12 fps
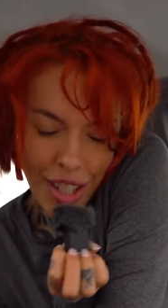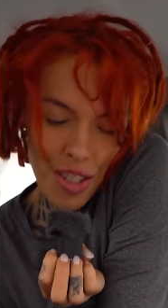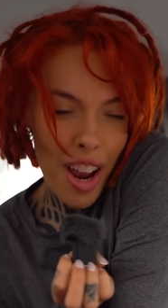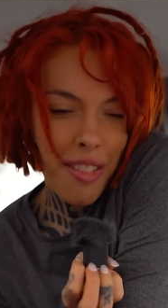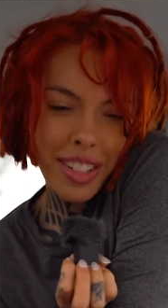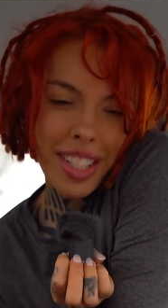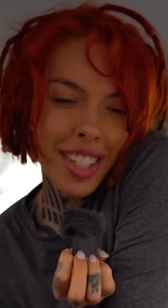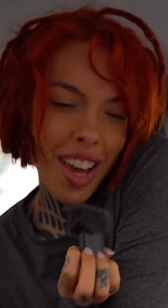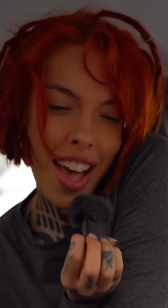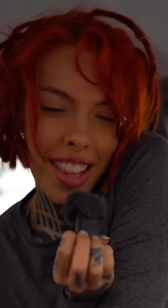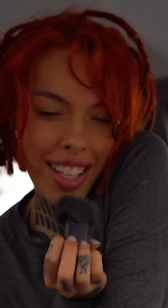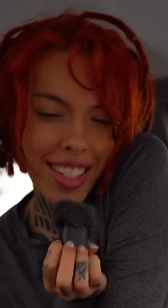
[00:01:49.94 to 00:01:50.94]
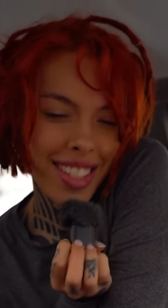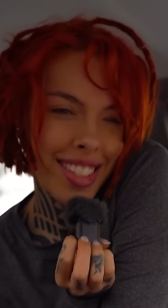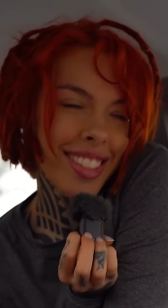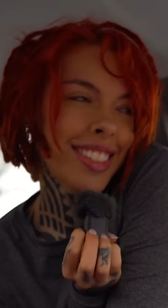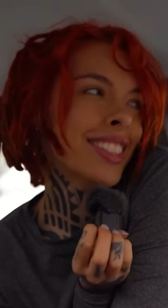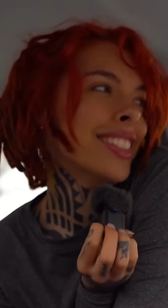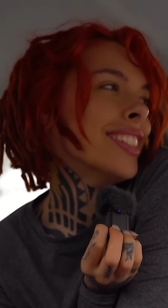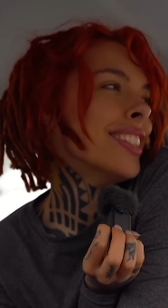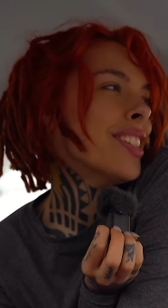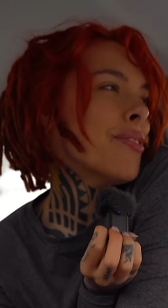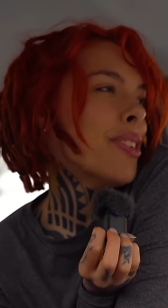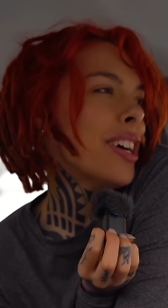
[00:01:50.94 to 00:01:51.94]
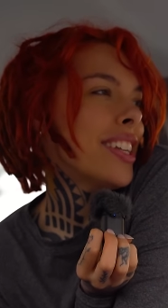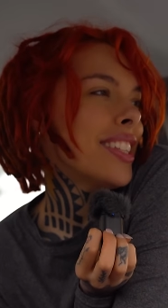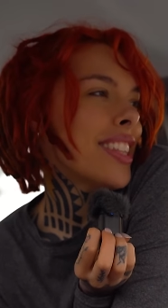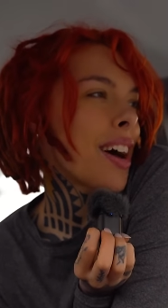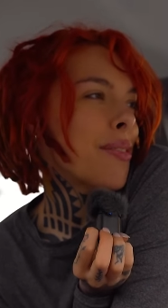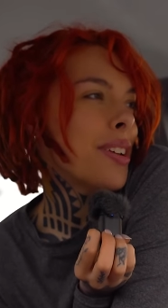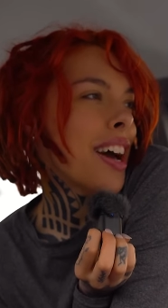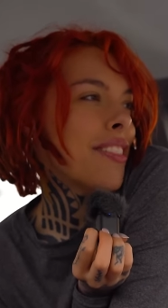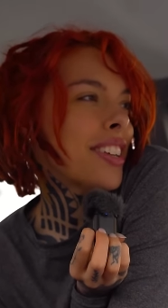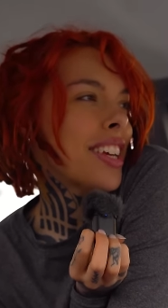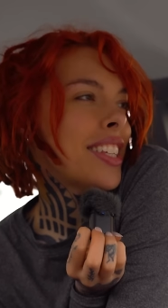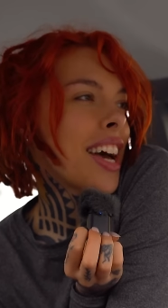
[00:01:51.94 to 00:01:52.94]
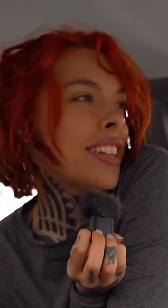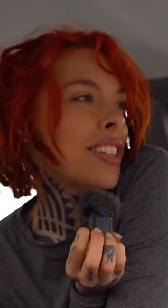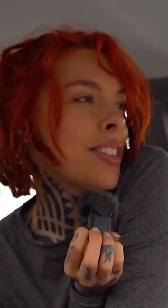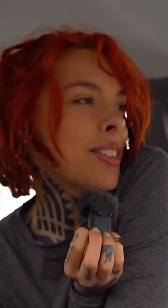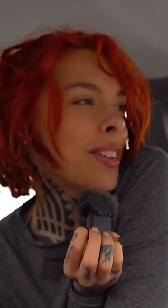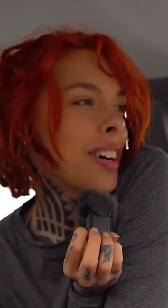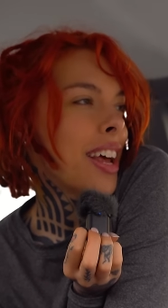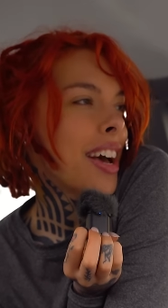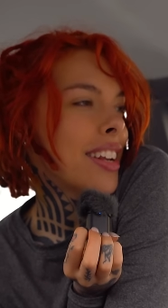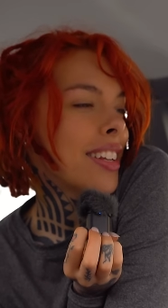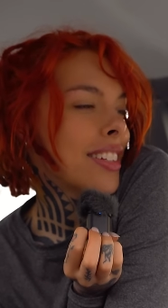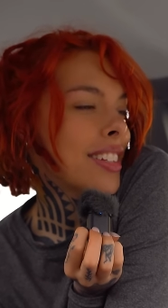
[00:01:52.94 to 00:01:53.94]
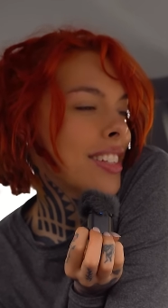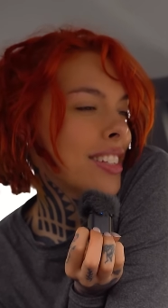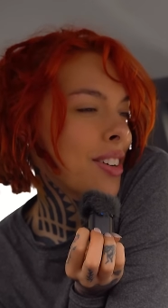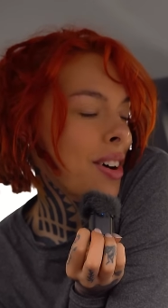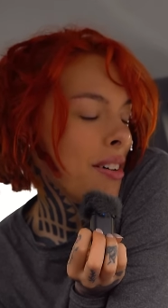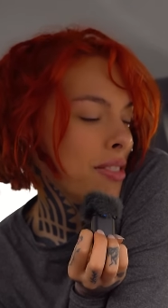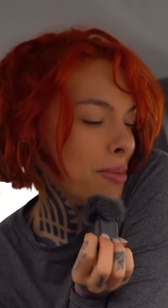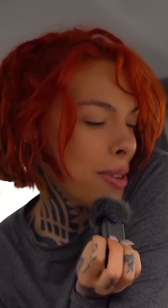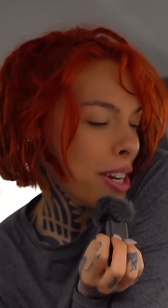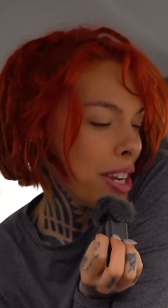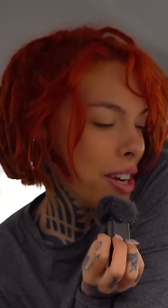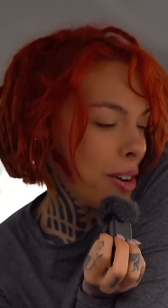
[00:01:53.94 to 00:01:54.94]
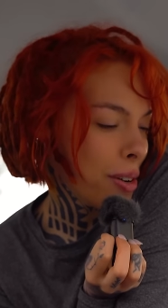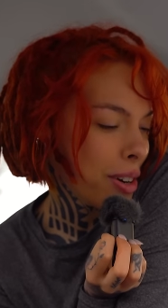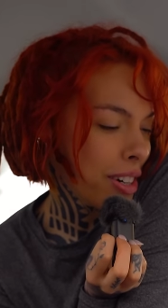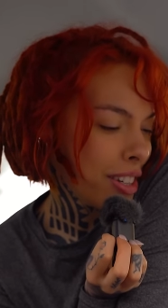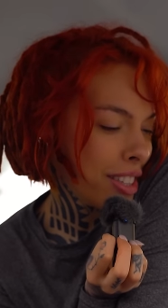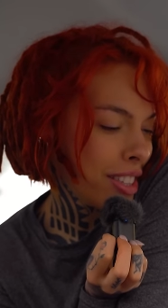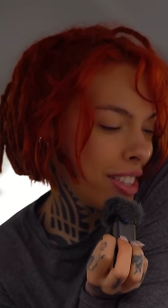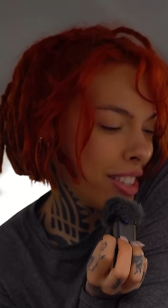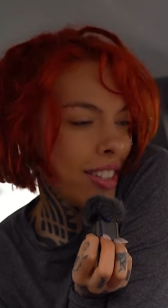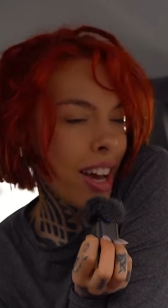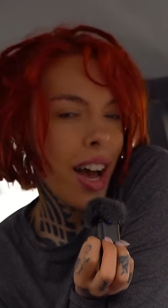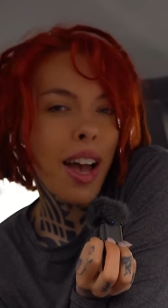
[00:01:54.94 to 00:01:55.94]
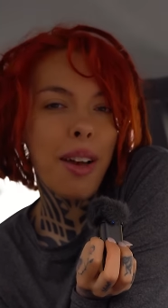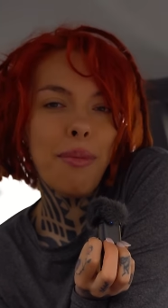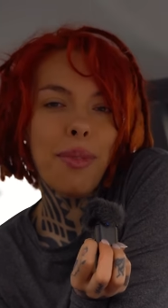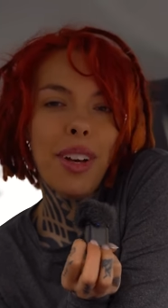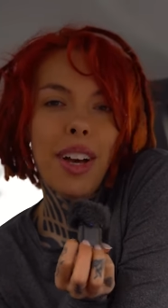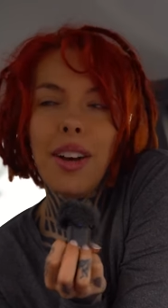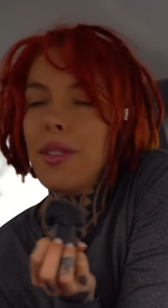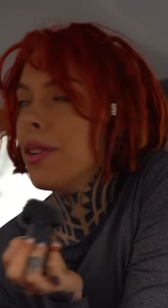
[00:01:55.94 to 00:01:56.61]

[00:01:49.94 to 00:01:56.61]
drive into Scotland, but that would mean I have to get a tattoo, and I just don't have the money or time, I